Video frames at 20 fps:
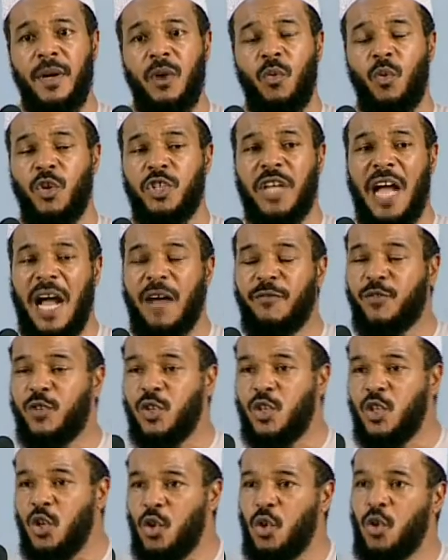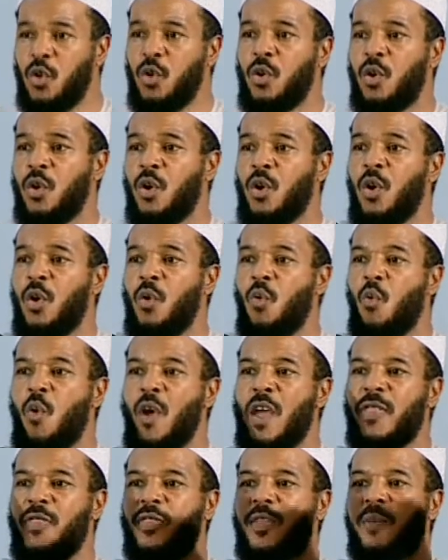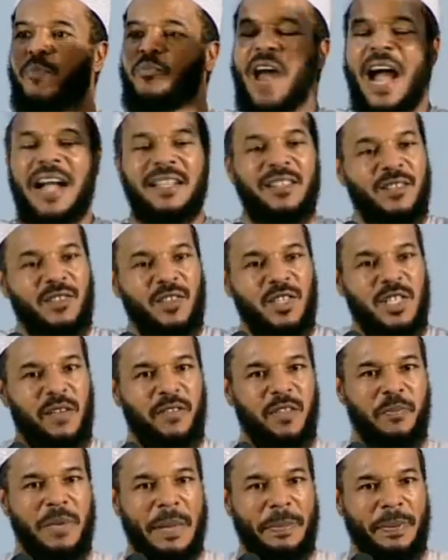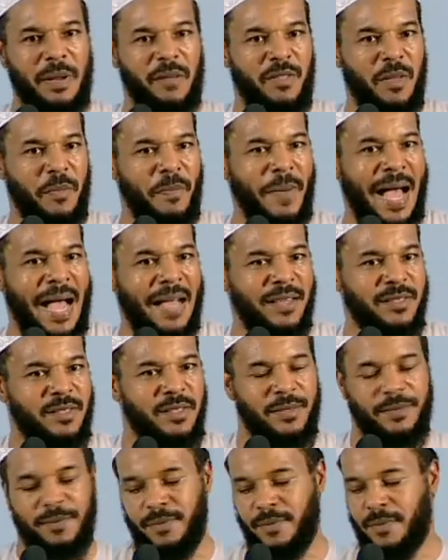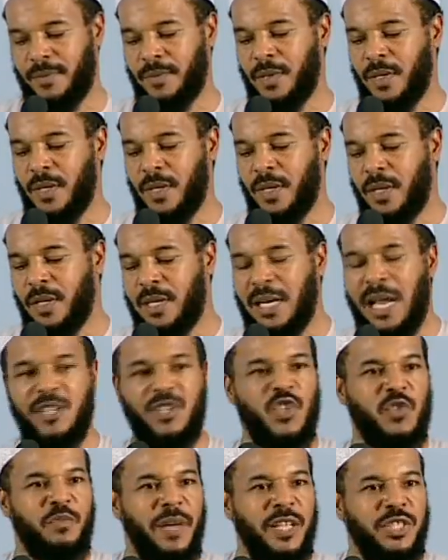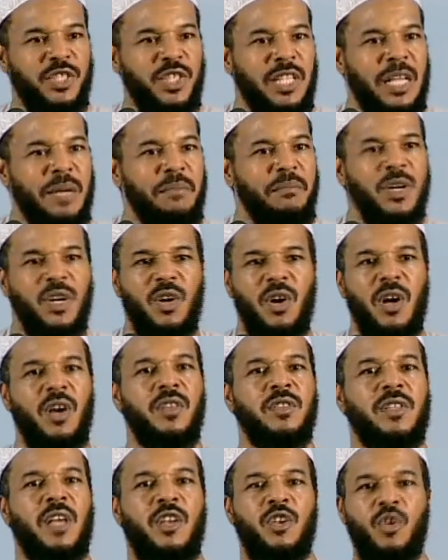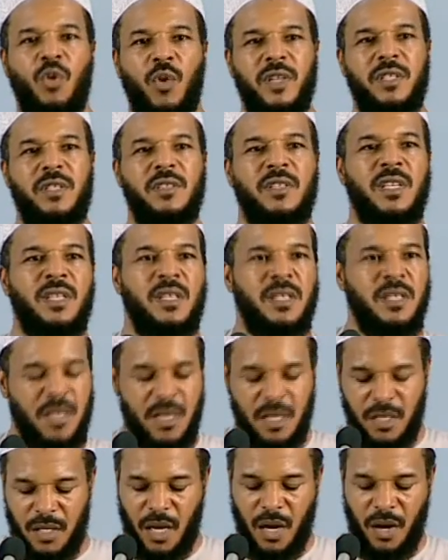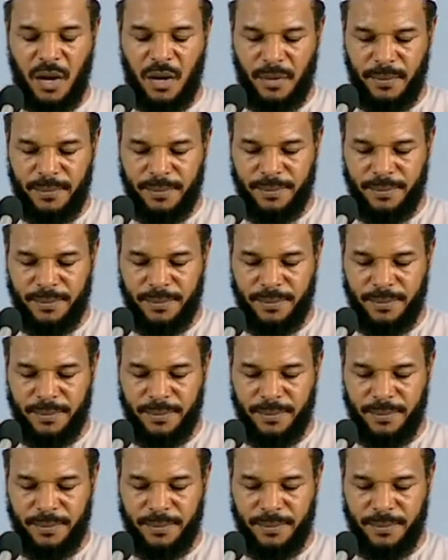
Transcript: which have to do with the practices of the people of the past. And I just mention them because I know it is a disease here.